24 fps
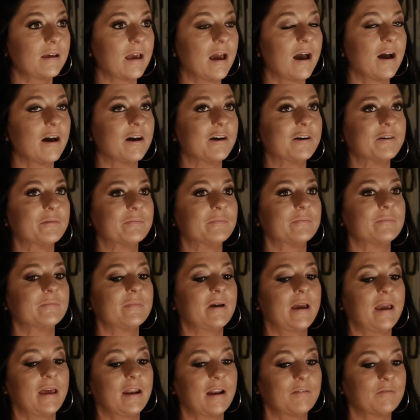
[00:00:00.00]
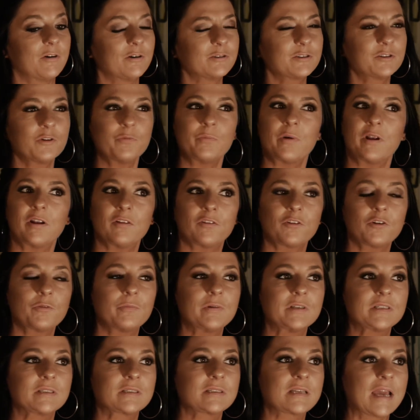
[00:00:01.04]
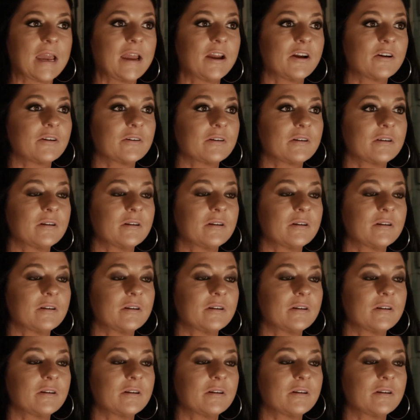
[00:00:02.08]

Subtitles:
And I've also been a little bit scared.